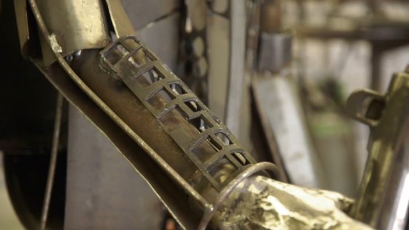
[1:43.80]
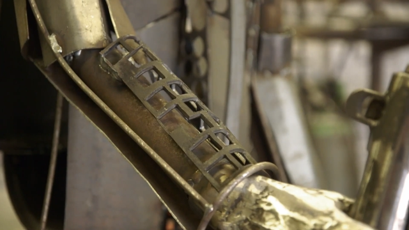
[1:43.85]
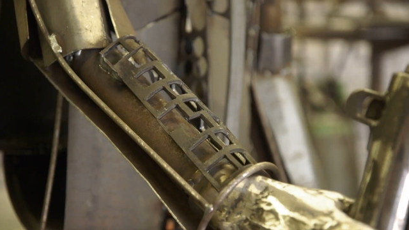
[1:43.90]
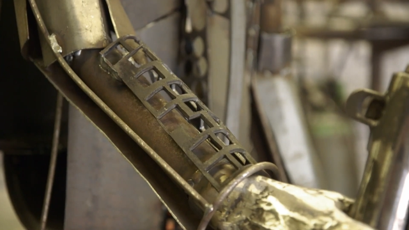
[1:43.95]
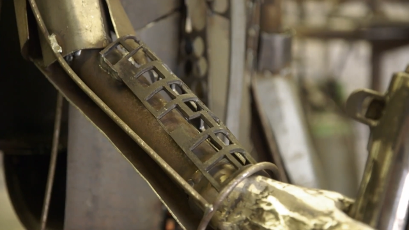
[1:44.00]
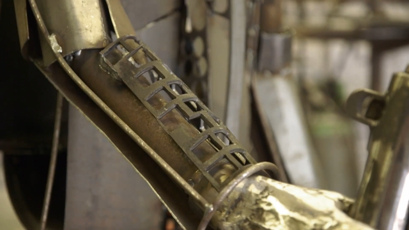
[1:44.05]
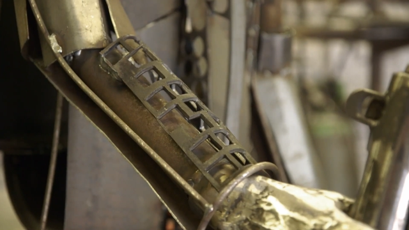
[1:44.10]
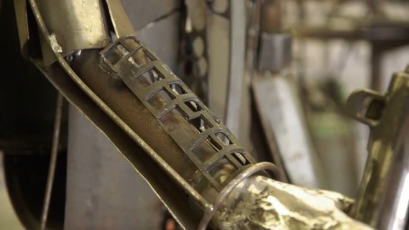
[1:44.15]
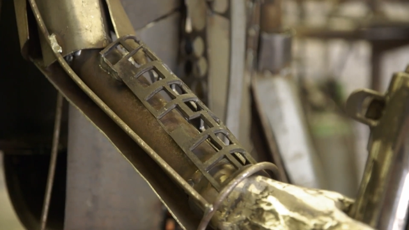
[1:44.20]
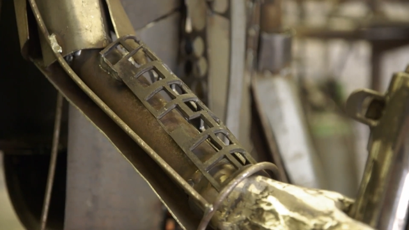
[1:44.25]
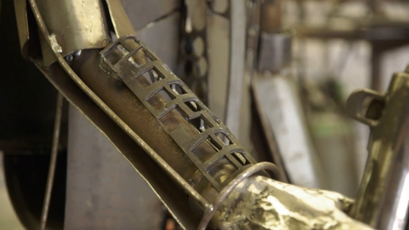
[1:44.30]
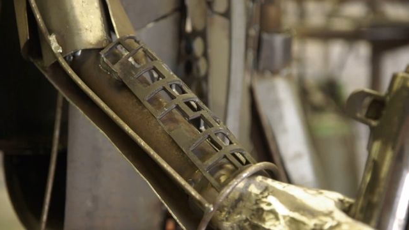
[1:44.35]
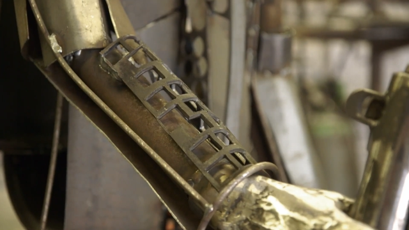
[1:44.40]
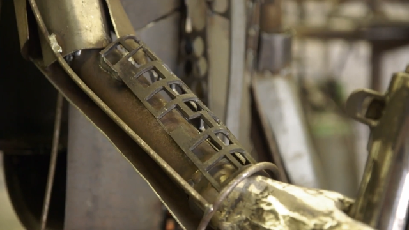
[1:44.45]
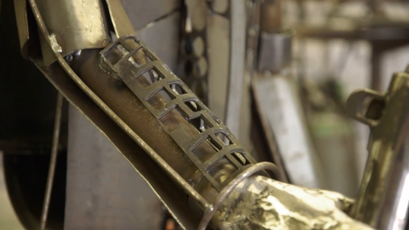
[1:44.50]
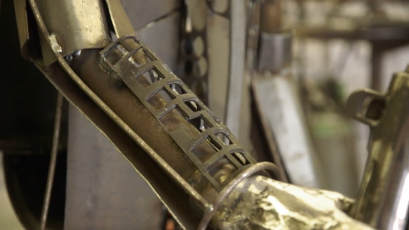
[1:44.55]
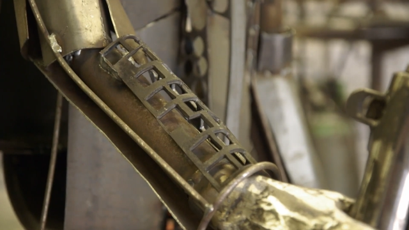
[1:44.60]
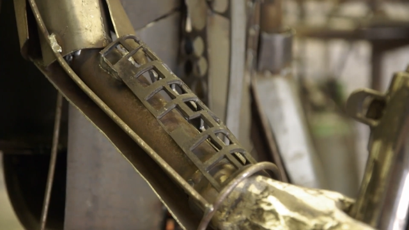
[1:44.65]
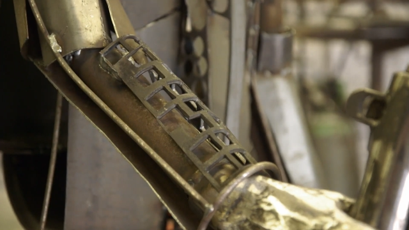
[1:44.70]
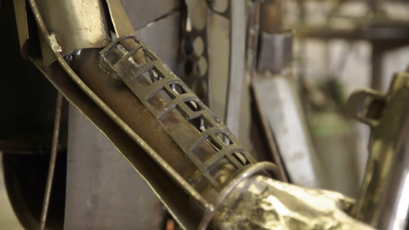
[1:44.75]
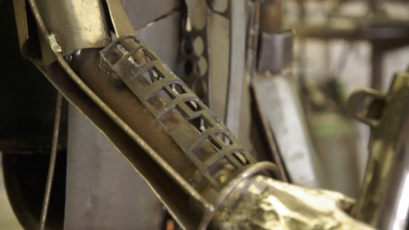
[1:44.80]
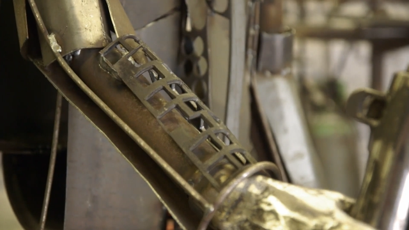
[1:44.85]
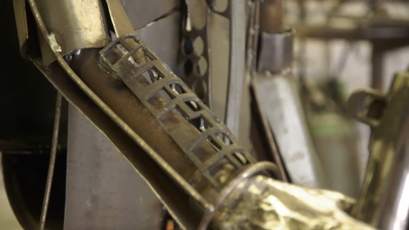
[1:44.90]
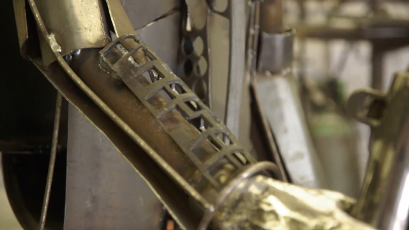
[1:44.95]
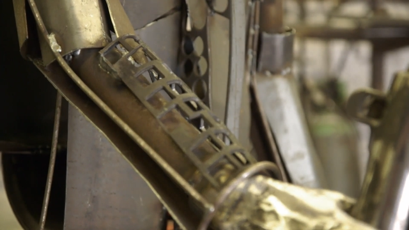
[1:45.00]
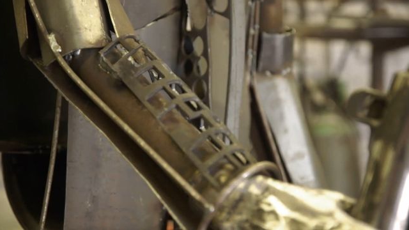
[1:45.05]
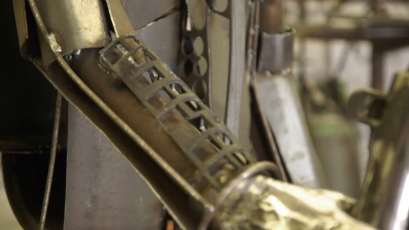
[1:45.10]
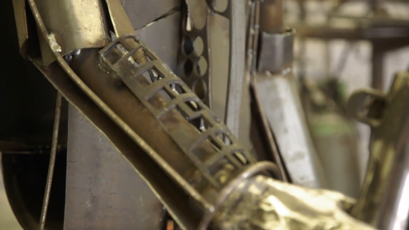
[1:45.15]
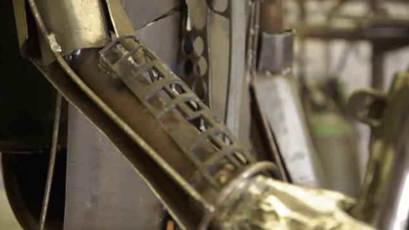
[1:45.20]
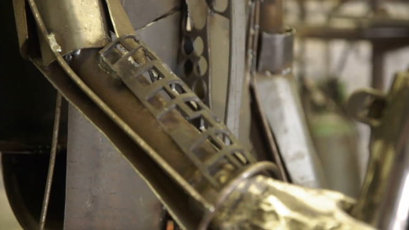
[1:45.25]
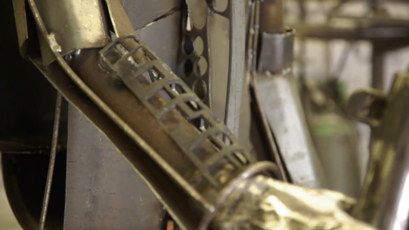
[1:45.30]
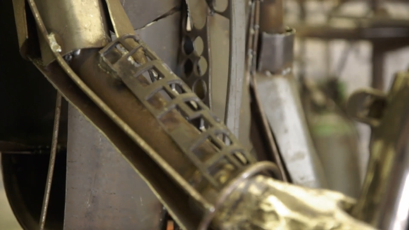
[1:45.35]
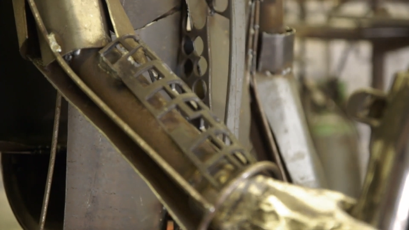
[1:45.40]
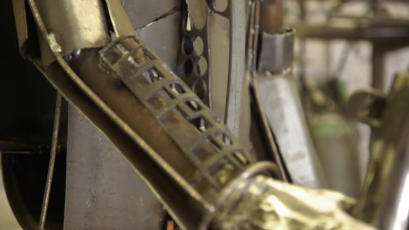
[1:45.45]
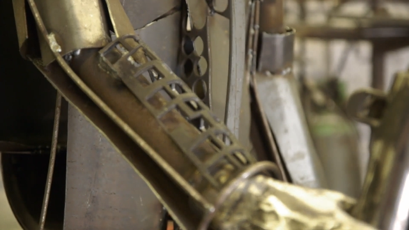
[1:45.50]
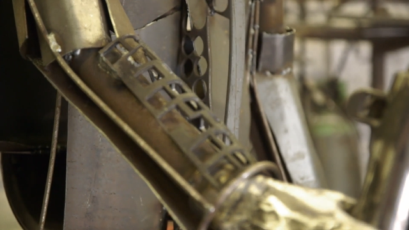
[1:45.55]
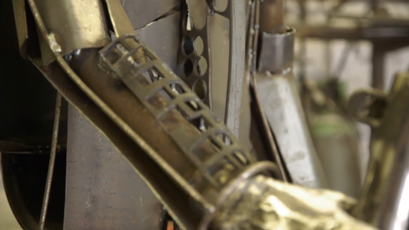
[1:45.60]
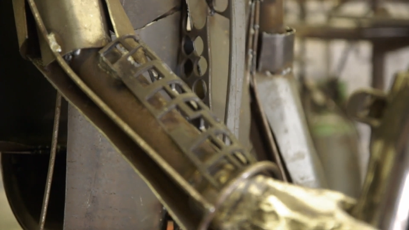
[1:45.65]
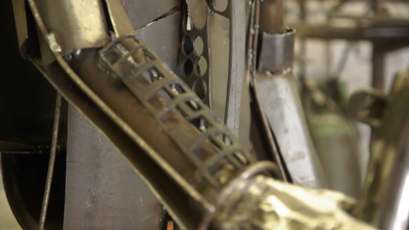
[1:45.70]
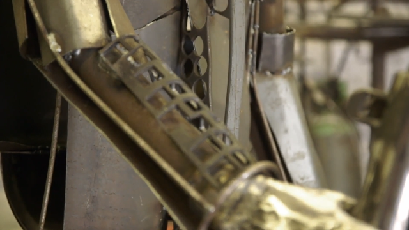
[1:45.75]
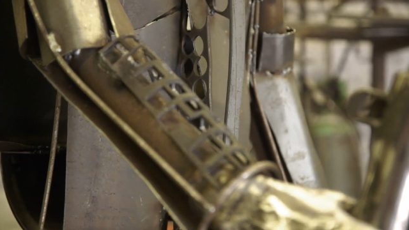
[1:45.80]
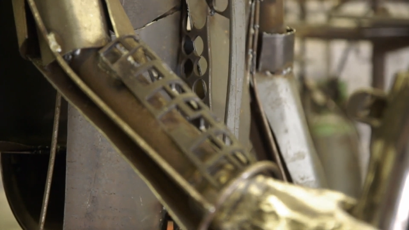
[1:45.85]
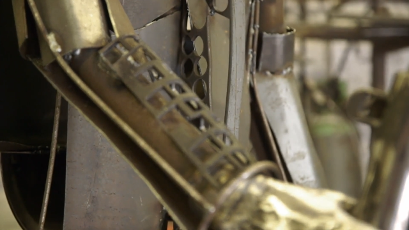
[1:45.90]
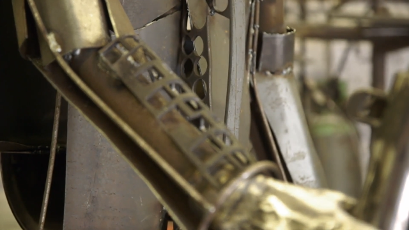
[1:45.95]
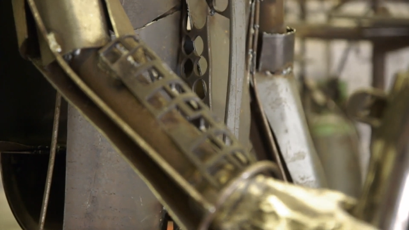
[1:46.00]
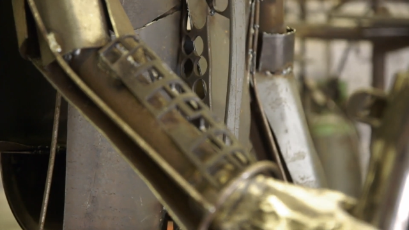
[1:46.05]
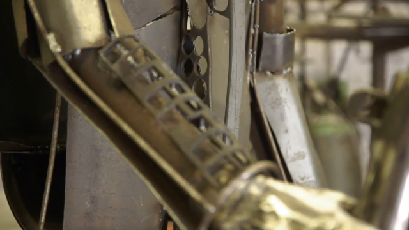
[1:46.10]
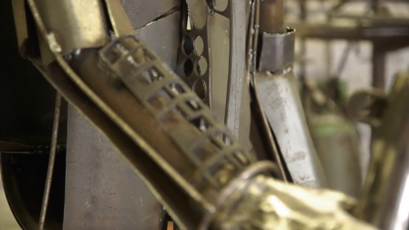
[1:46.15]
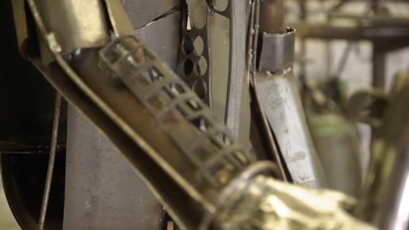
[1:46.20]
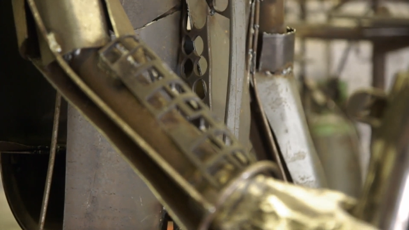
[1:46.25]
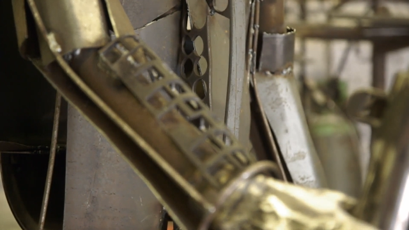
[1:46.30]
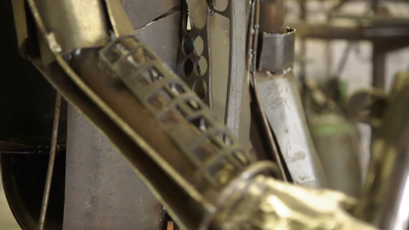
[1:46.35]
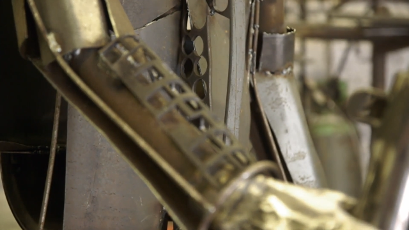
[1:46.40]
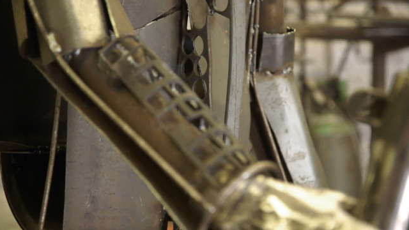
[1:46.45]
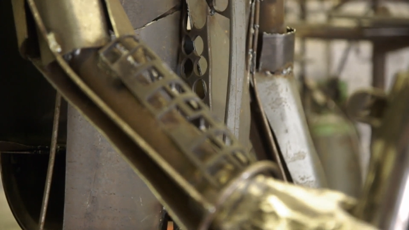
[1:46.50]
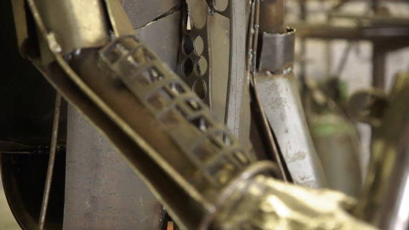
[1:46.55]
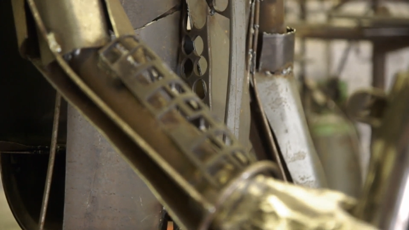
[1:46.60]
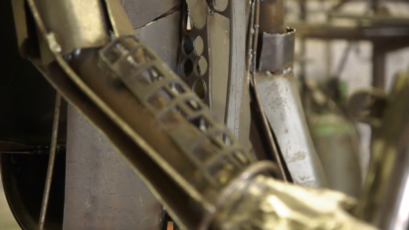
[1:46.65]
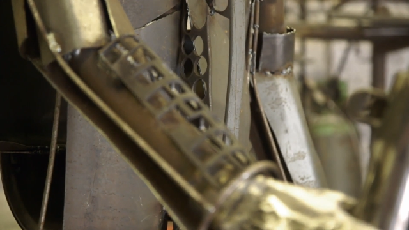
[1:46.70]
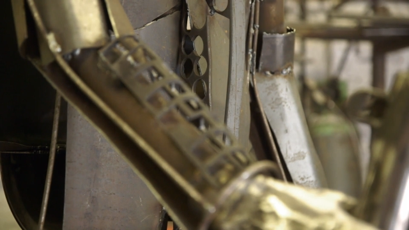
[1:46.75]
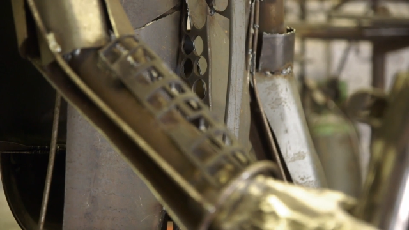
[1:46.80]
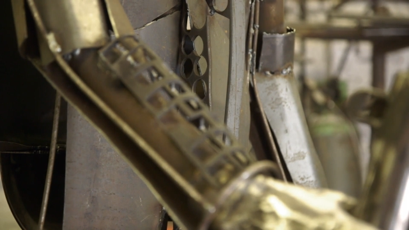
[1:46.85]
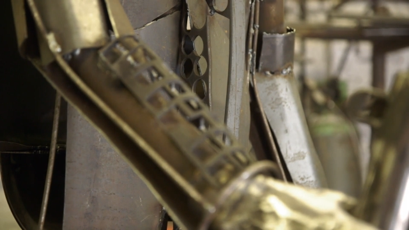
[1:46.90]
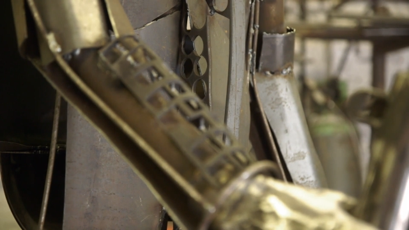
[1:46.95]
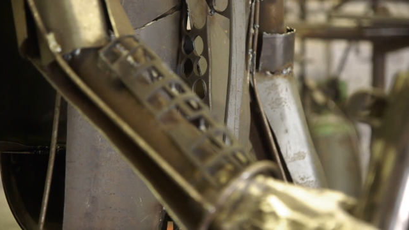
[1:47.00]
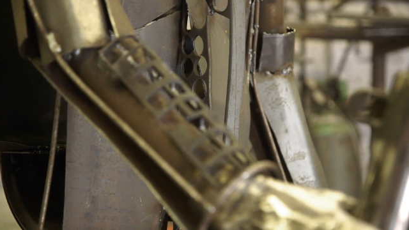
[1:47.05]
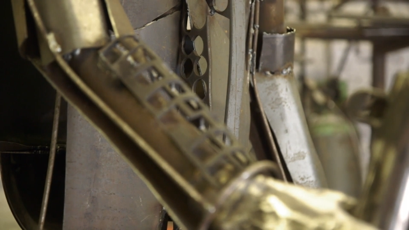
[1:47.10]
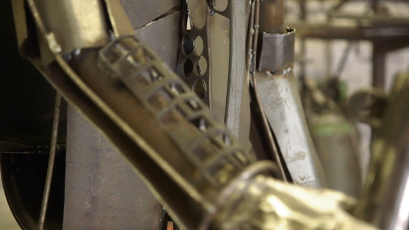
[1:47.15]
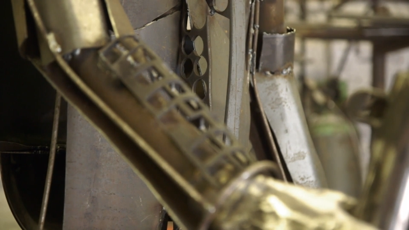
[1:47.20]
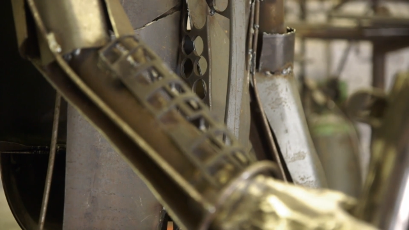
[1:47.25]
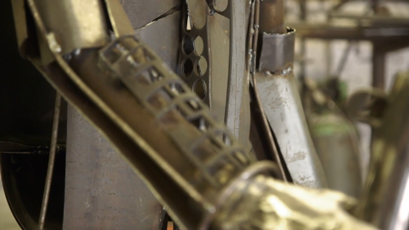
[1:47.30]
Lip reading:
Nobody's mouth can be seen.